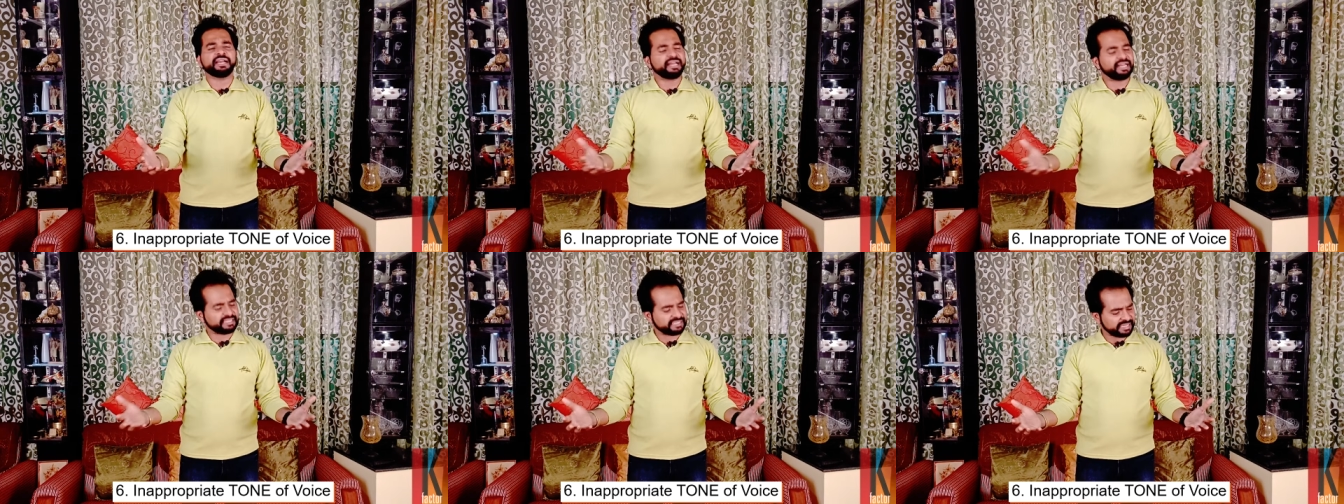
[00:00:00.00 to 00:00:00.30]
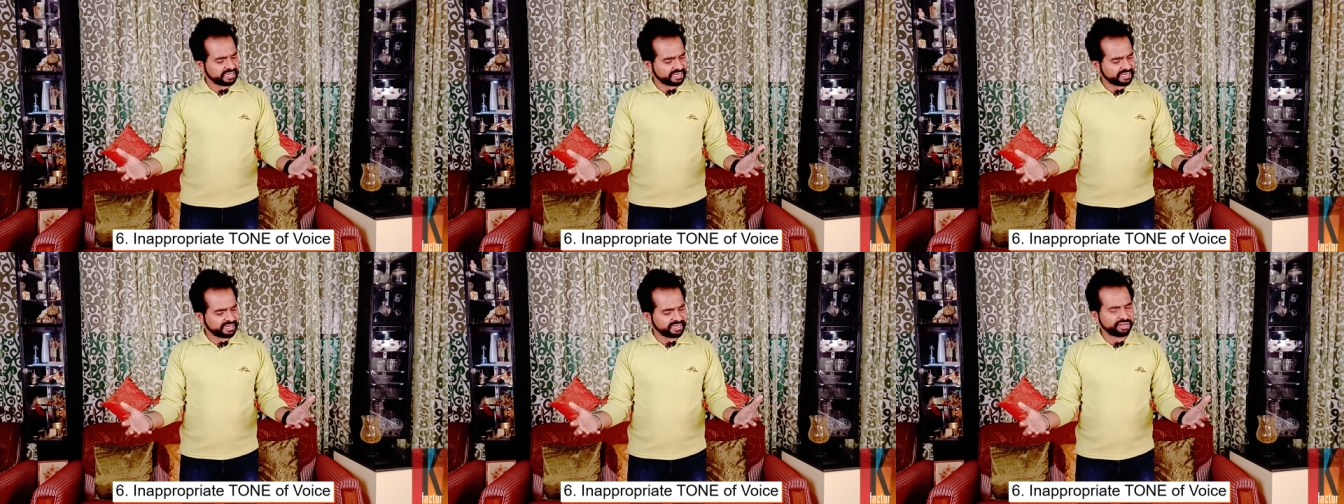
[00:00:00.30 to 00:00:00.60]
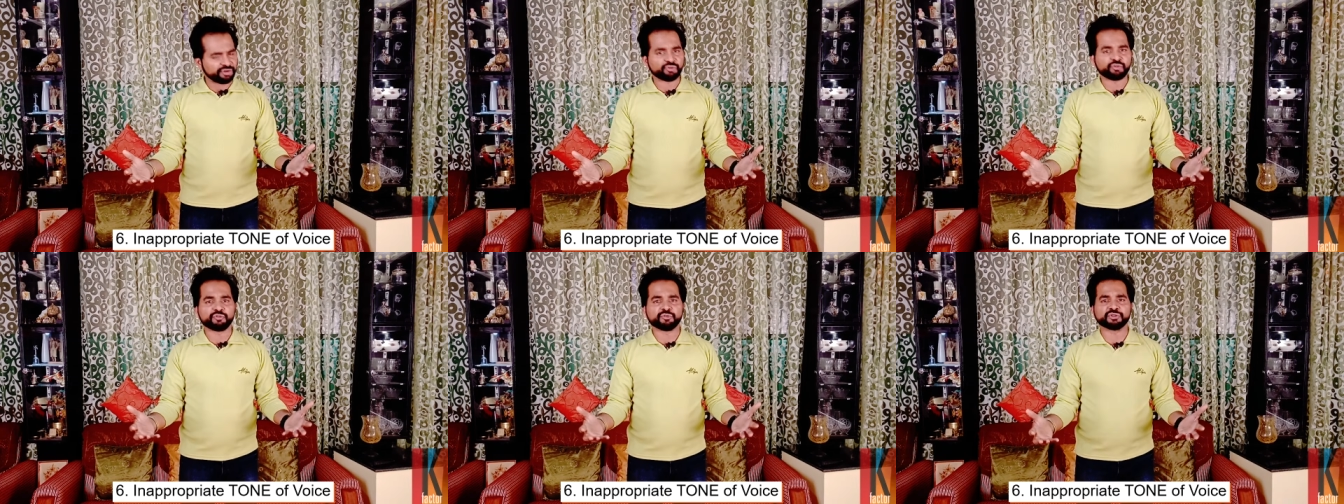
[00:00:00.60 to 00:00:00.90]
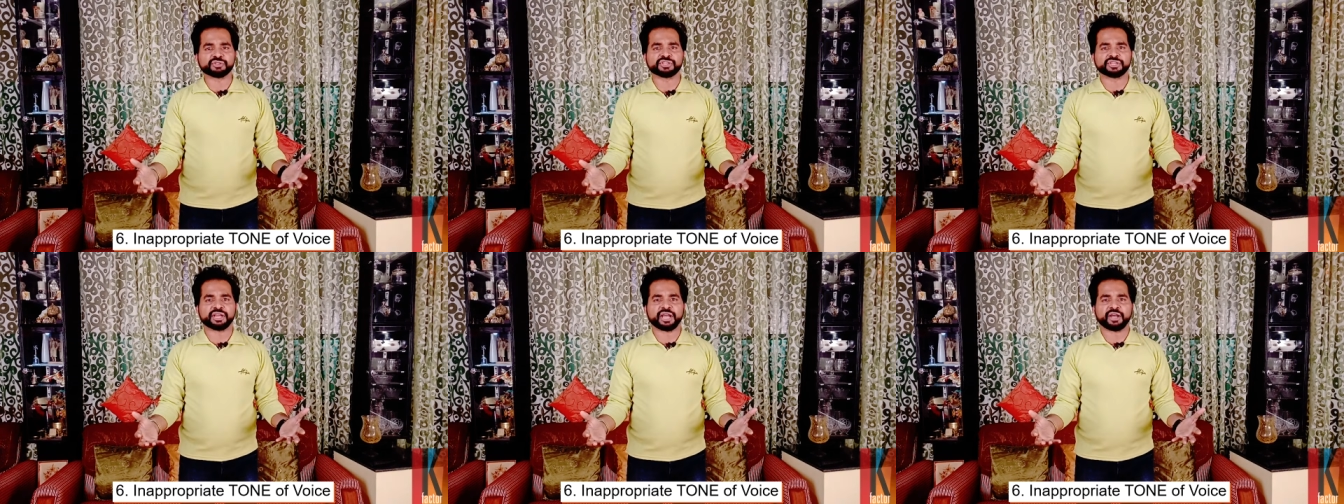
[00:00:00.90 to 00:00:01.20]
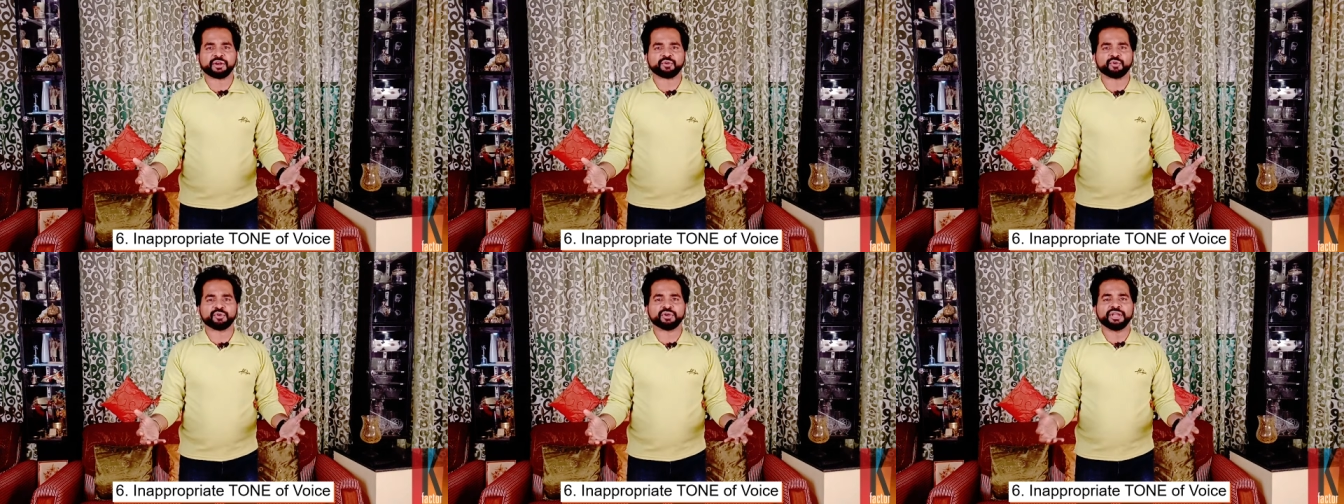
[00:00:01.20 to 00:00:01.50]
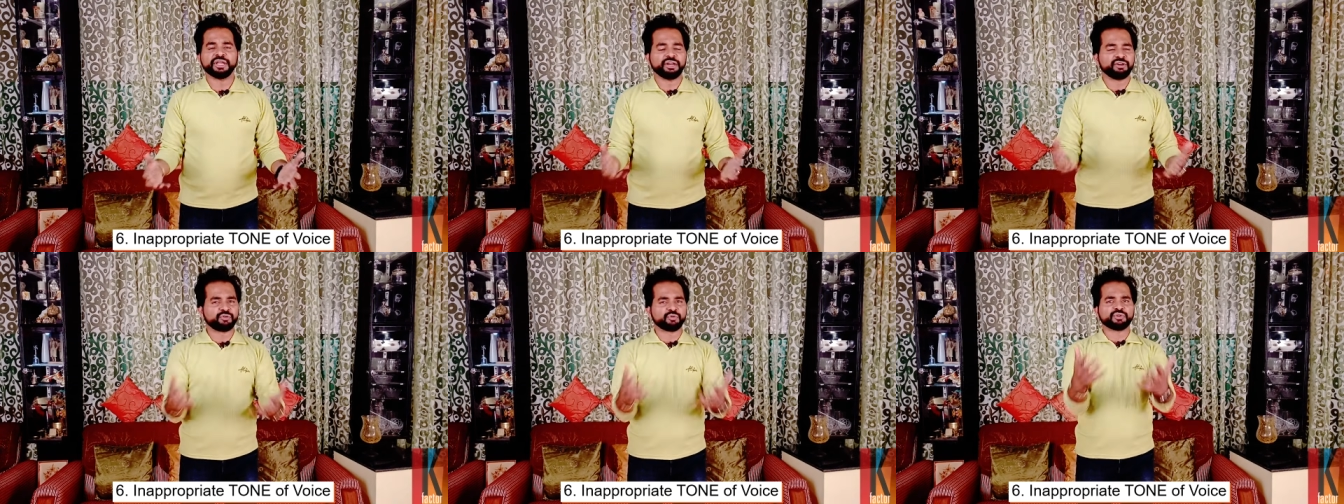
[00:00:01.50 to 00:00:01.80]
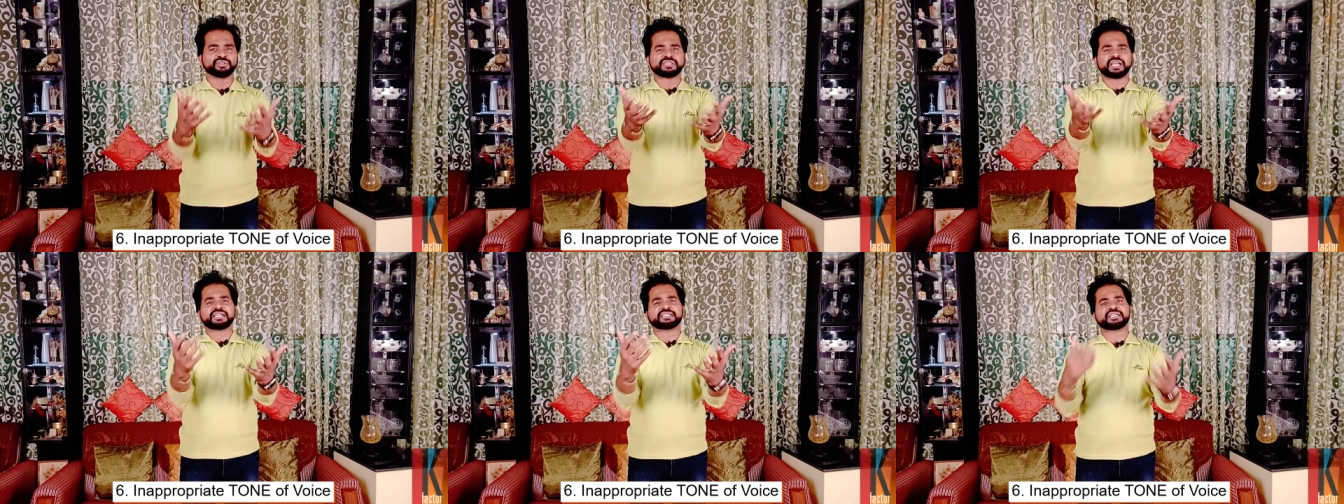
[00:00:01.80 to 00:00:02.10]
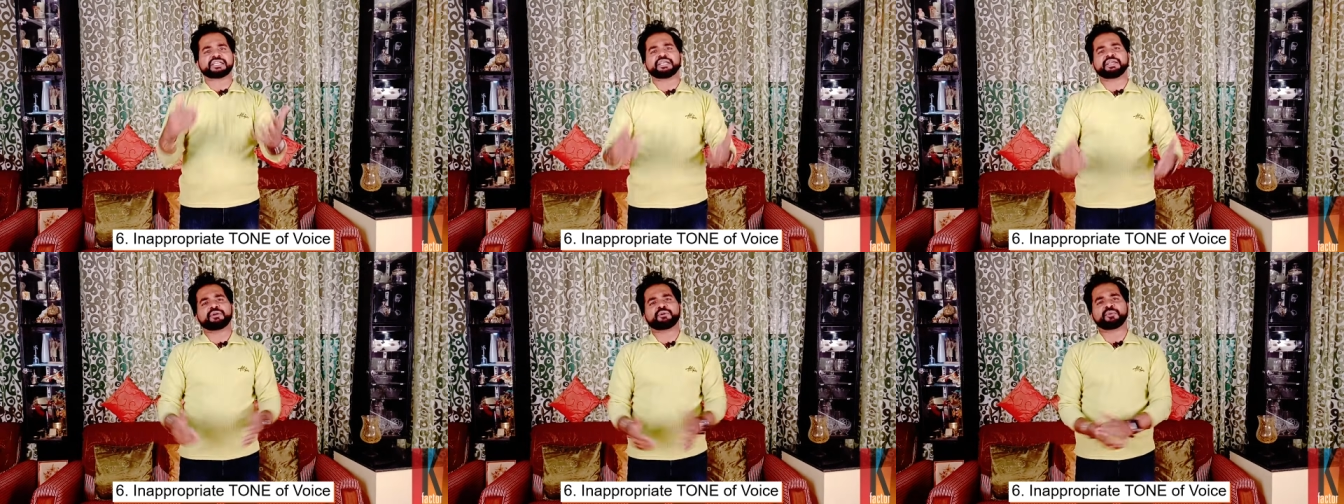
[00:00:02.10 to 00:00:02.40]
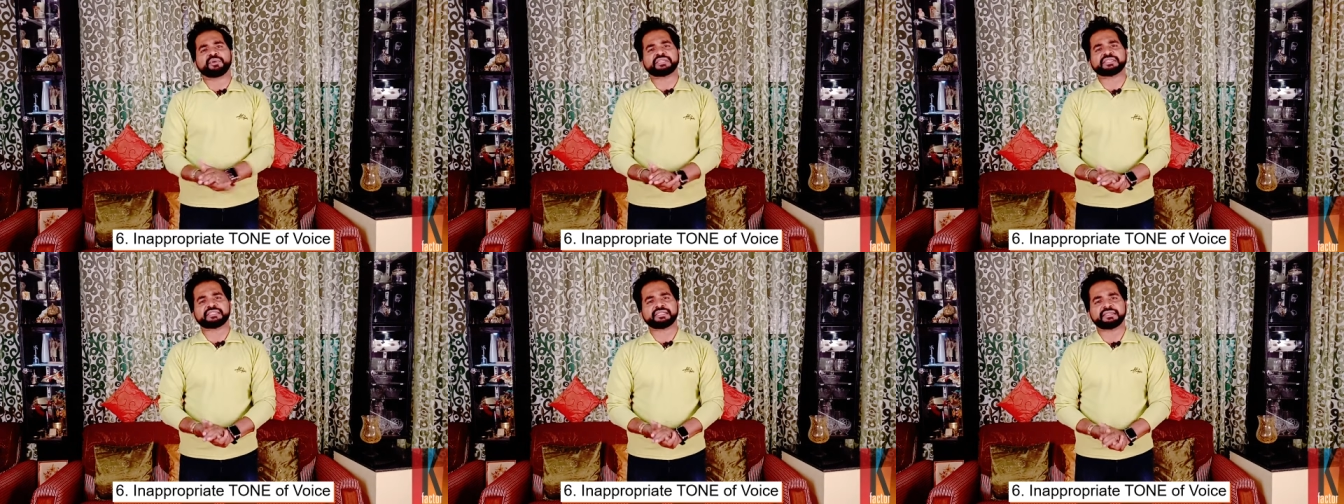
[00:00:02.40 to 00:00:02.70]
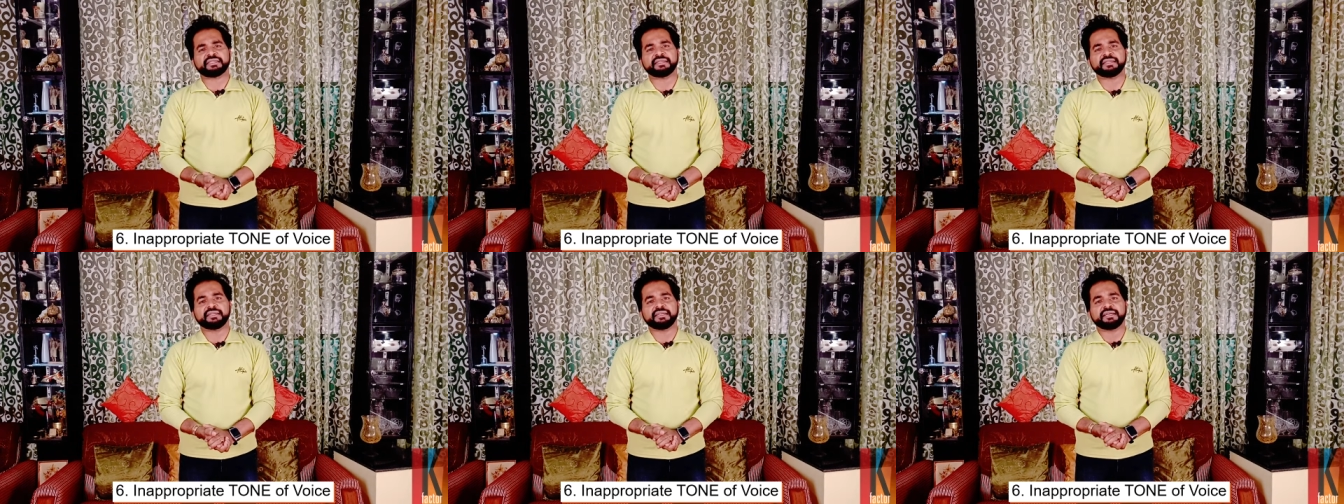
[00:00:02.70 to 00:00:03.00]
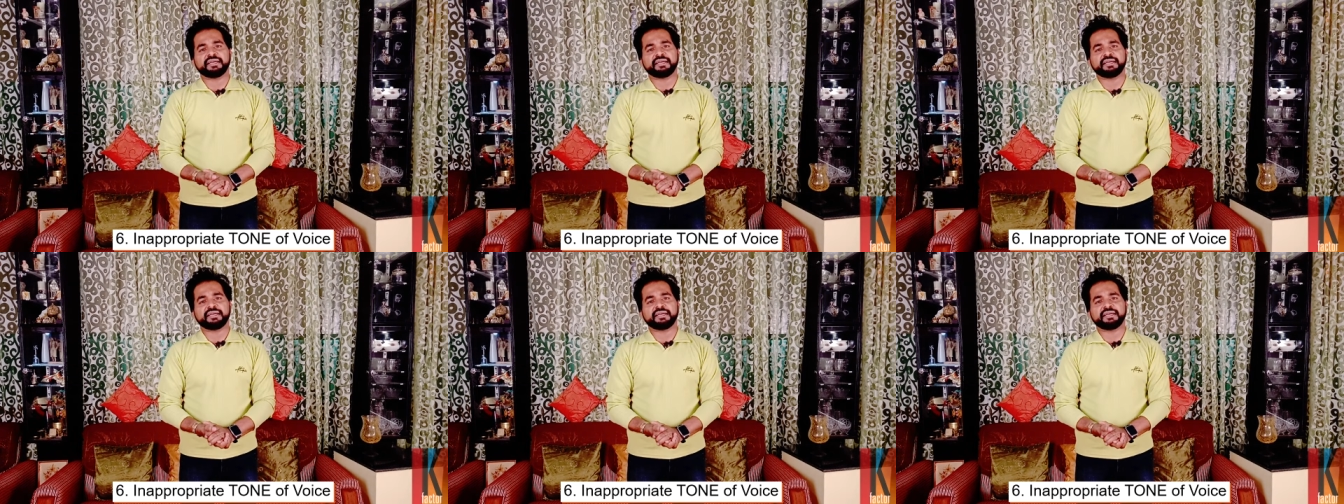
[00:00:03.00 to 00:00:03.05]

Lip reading: Let's take an interview scenario. Interview is asking a question